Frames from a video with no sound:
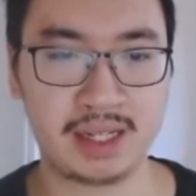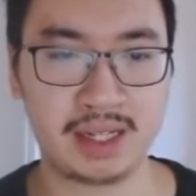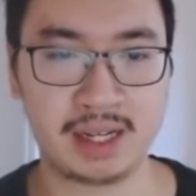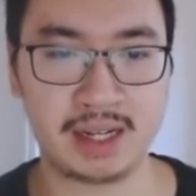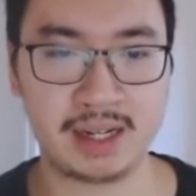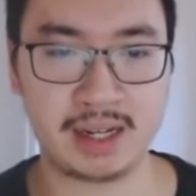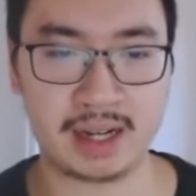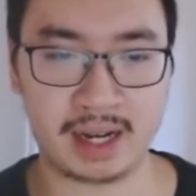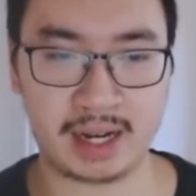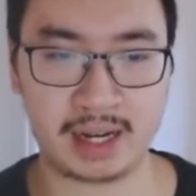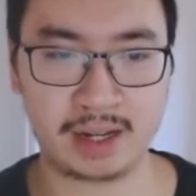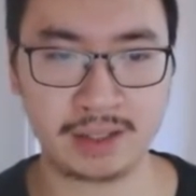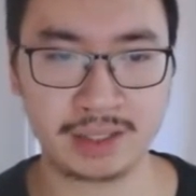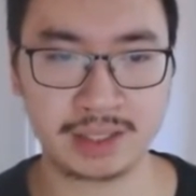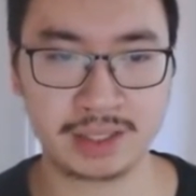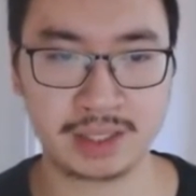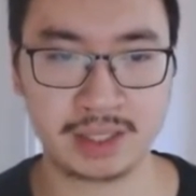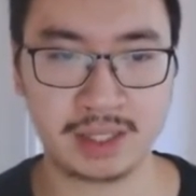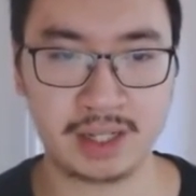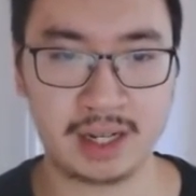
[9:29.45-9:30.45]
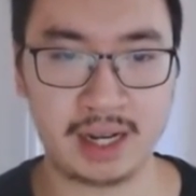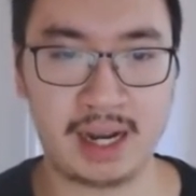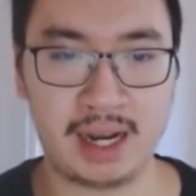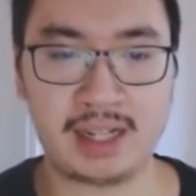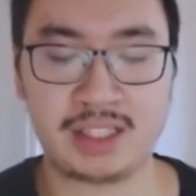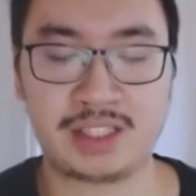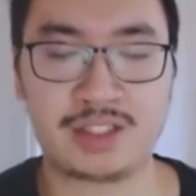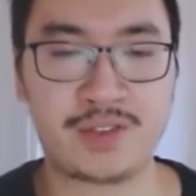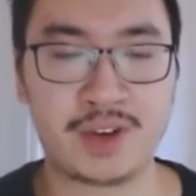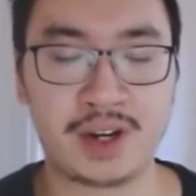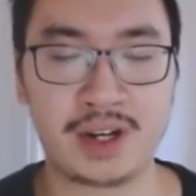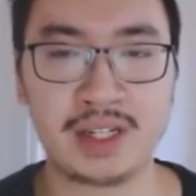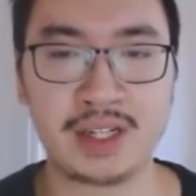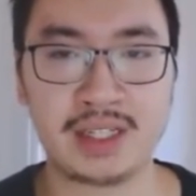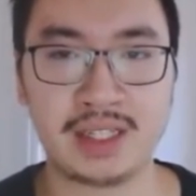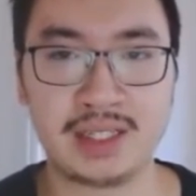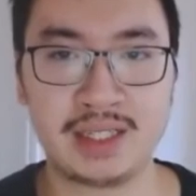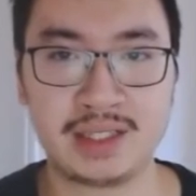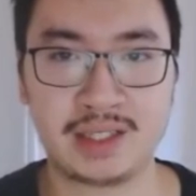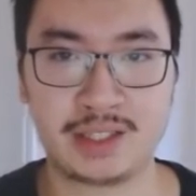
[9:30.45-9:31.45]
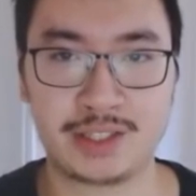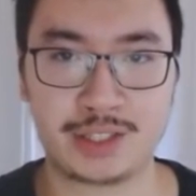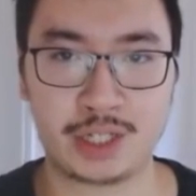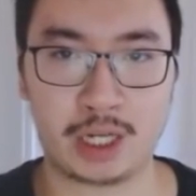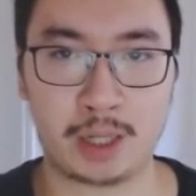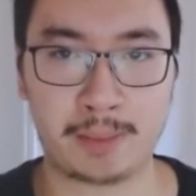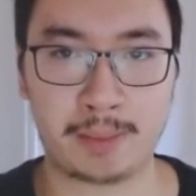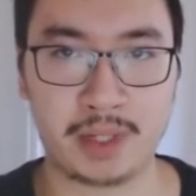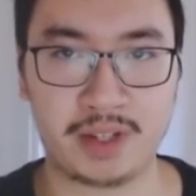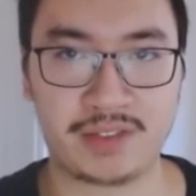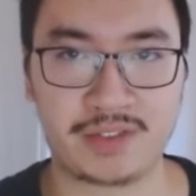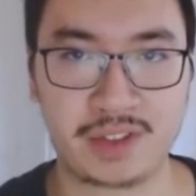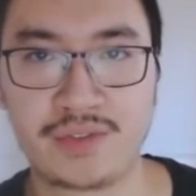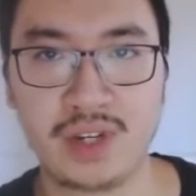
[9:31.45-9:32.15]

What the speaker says: in the aisles, and it's very easy to shoplift.